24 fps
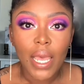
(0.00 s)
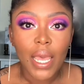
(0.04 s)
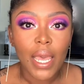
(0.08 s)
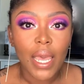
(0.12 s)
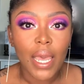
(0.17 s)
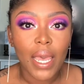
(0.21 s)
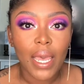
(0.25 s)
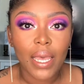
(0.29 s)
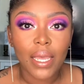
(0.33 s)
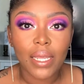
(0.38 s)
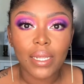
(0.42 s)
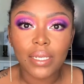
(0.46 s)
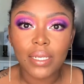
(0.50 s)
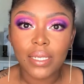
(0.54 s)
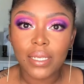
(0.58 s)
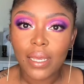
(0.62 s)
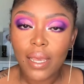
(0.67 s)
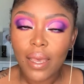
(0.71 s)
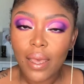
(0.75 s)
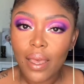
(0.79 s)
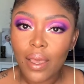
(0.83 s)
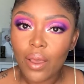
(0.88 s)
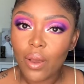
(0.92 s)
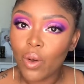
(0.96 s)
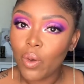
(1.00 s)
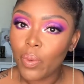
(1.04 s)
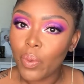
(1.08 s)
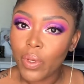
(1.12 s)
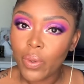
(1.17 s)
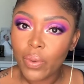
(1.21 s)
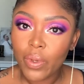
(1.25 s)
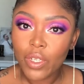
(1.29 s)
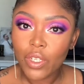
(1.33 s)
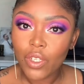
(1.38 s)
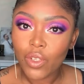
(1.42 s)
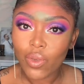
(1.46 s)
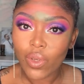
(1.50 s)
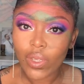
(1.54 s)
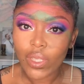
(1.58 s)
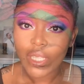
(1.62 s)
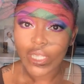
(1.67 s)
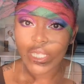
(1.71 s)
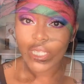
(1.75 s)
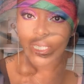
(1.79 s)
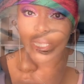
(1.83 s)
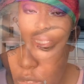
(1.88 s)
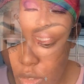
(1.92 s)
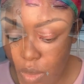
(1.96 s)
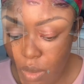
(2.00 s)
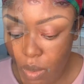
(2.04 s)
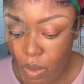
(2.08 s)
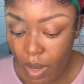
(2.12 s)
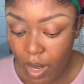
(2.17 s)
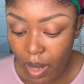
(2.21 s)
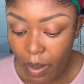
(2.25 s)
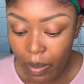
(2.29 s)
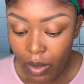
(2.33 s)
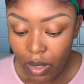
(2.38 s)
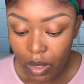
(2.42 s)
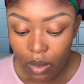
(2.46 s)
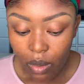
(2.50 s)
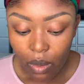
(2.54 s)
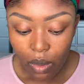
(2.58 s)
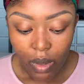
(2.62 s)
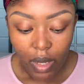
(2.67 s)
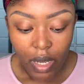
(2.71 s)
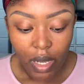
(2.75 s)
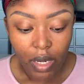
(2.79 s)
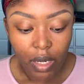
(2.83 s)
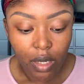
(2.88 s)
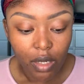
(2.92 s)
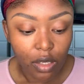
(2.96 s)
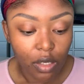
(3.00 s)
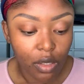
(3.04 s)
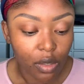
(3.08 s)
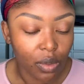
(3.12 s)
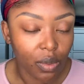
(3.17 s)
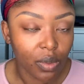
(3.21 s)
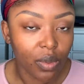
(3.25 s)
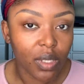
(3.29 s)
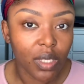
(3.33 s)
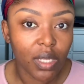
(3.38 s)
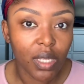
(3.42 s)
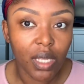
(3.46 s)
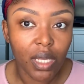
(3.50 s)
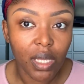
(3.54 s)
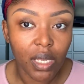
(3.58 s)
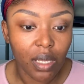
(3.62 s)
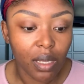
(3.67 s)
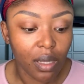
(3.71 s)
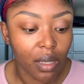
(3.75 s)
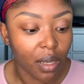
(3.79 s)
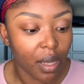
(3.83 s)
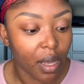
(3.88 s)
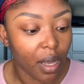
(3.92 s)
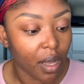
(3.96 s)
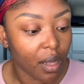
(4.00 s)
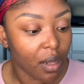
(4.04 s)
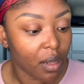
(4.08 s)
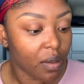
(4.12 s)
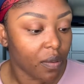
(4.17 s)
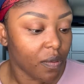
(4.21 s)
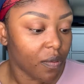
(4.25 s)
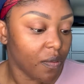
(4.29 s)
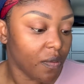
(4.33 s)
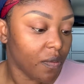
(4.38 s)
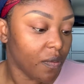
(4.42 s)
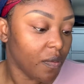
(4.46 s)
And yeah, I hope you enjoy this look. So I'm gonna go ahead and use the e.l.f.